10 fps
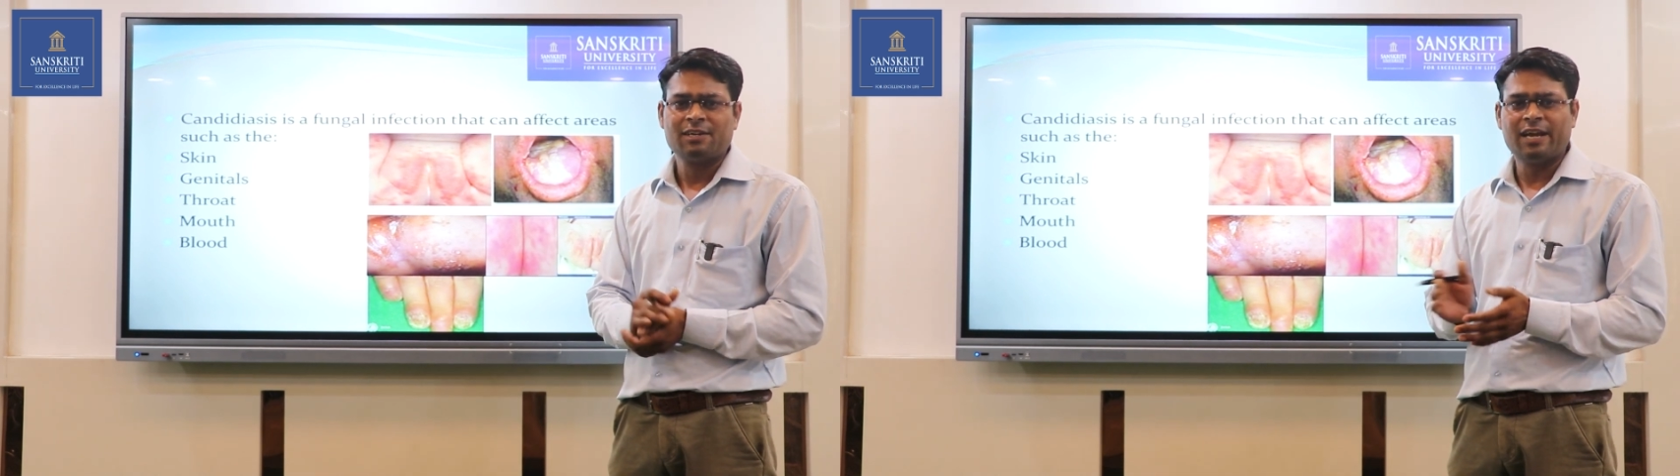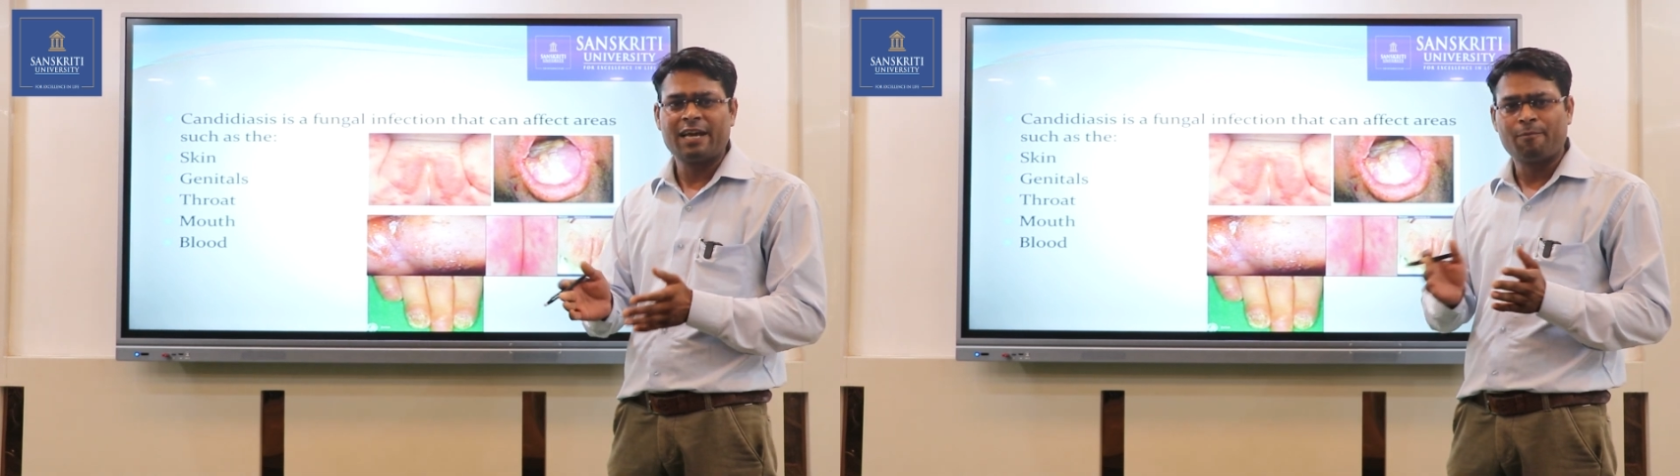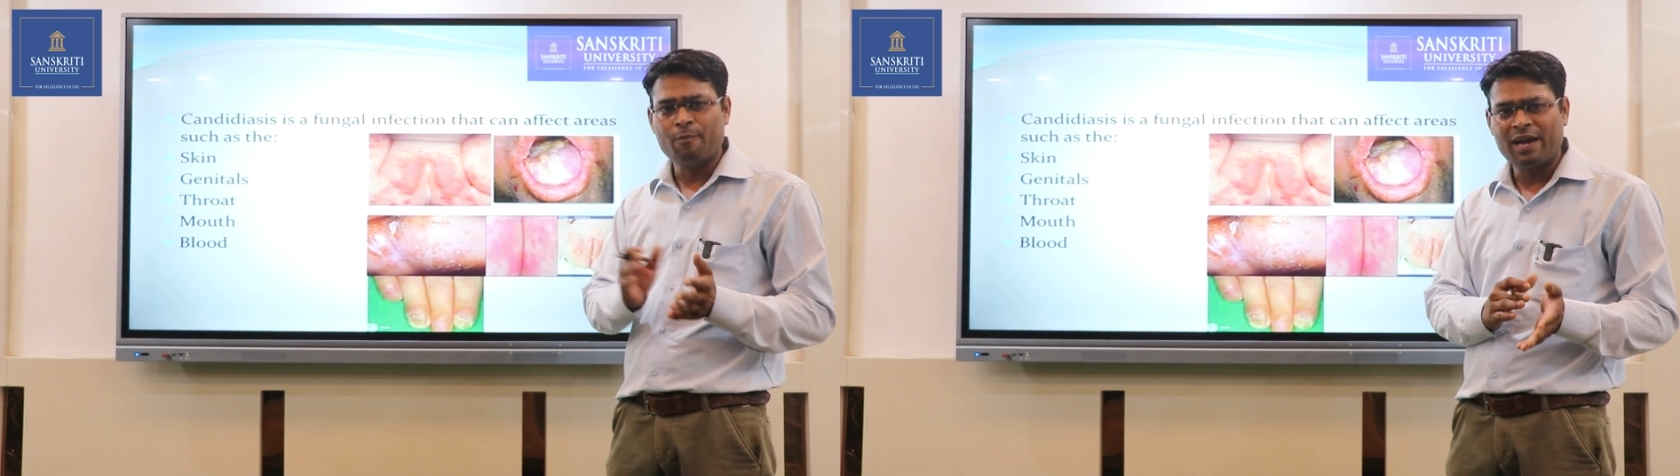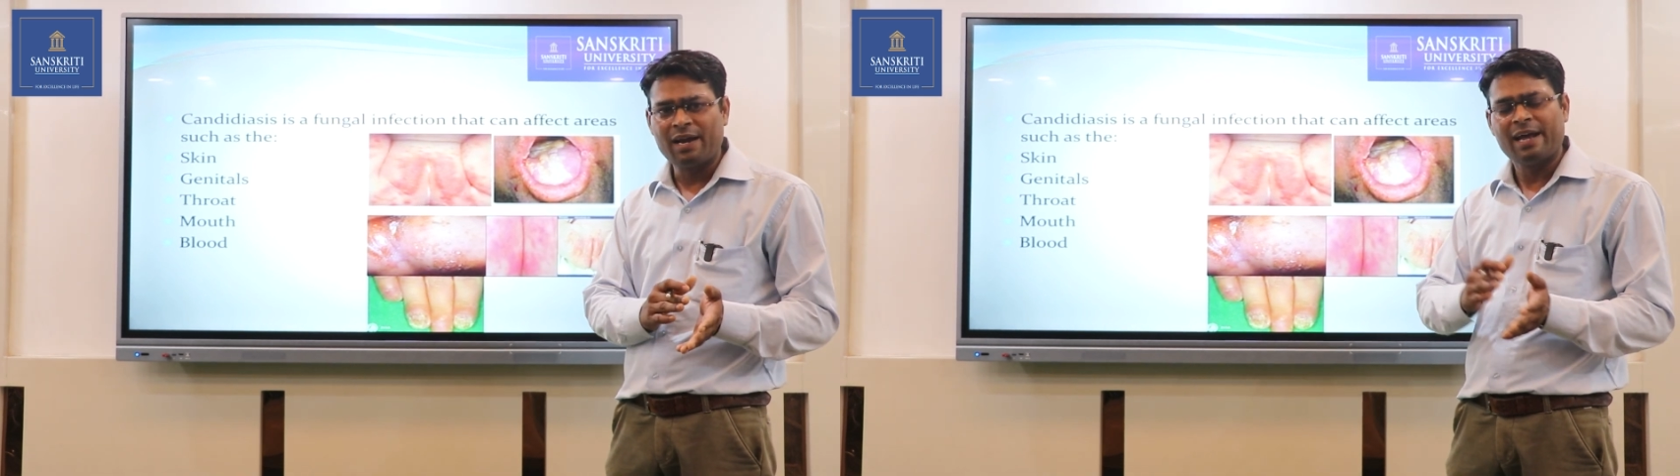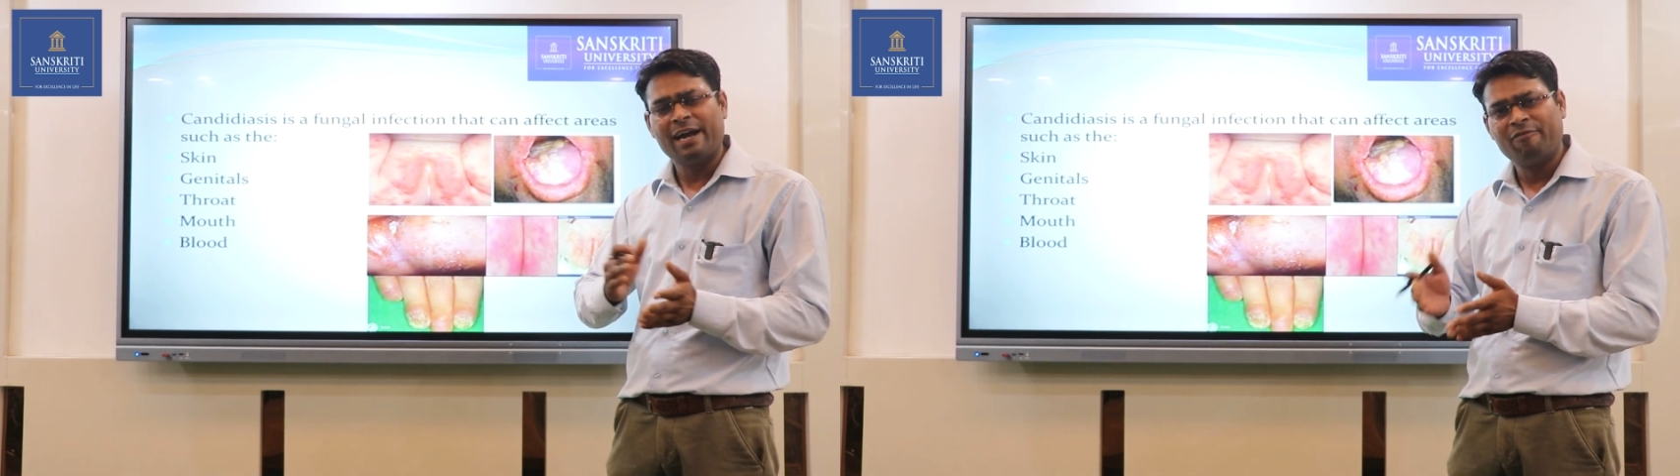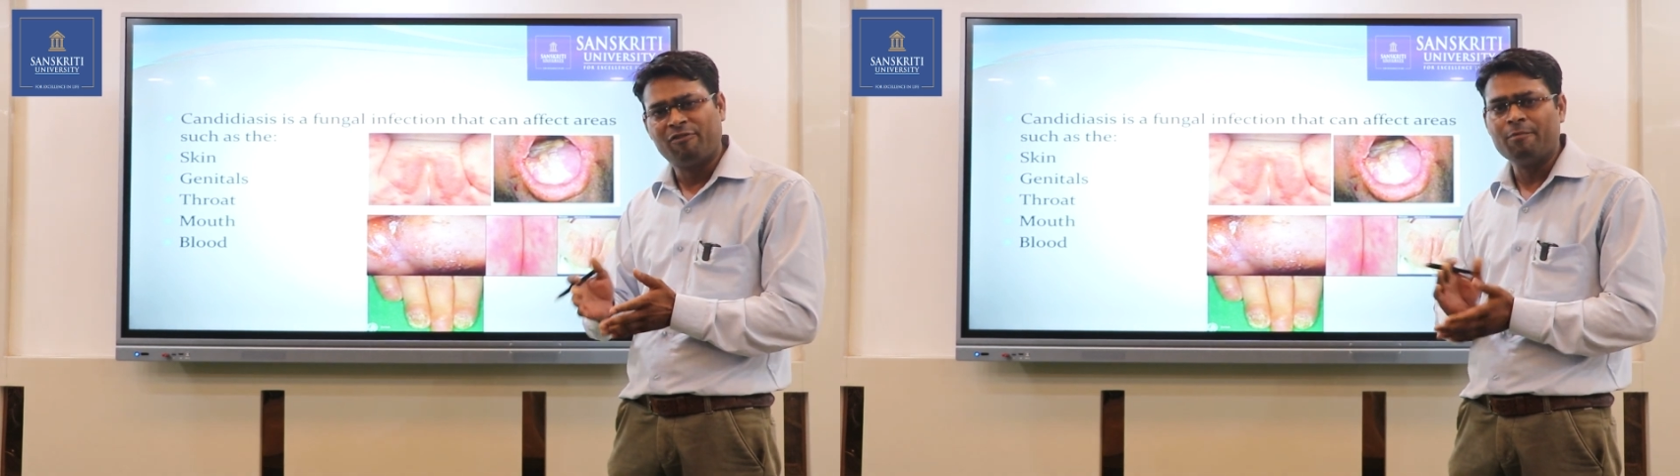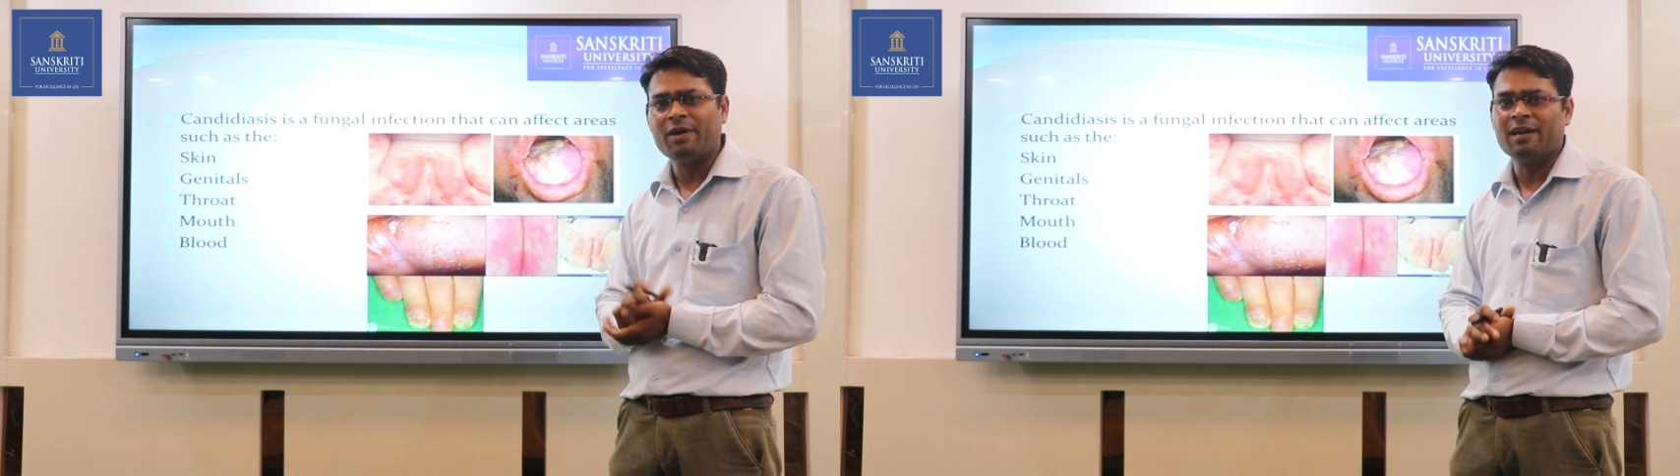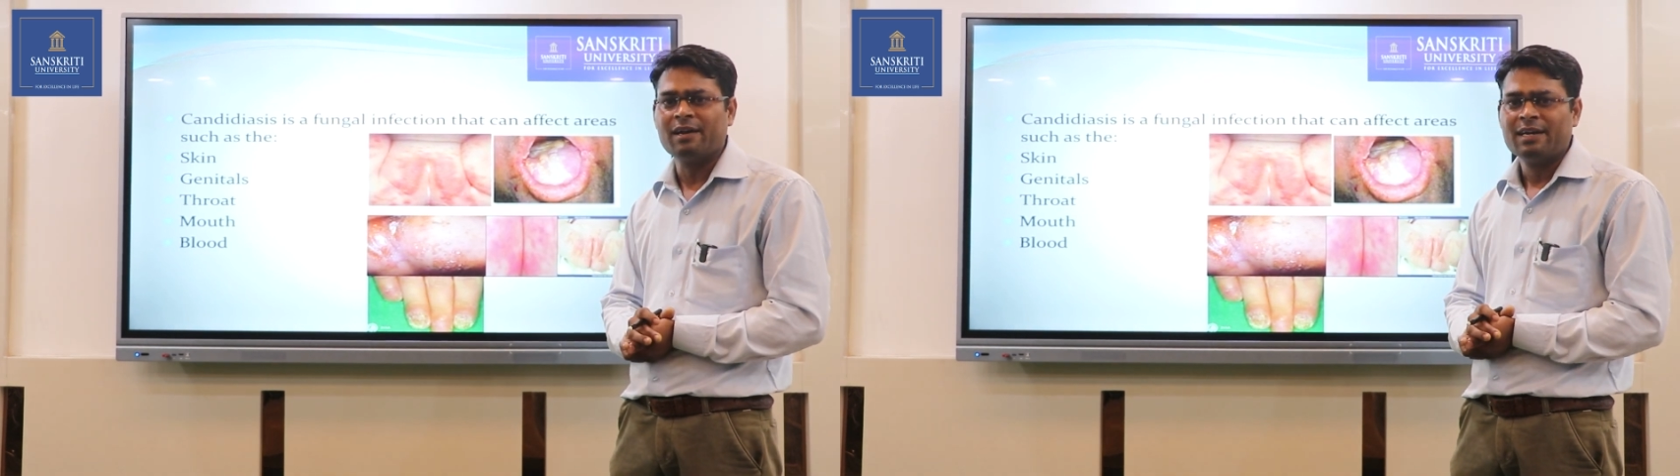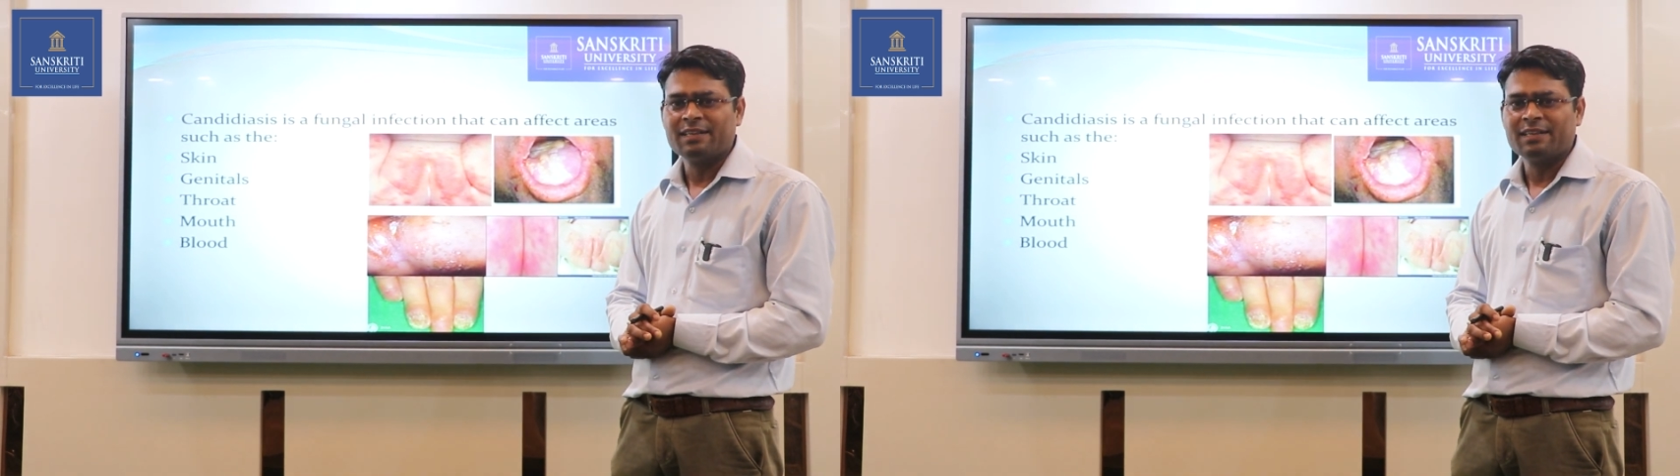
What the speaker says: like male and female,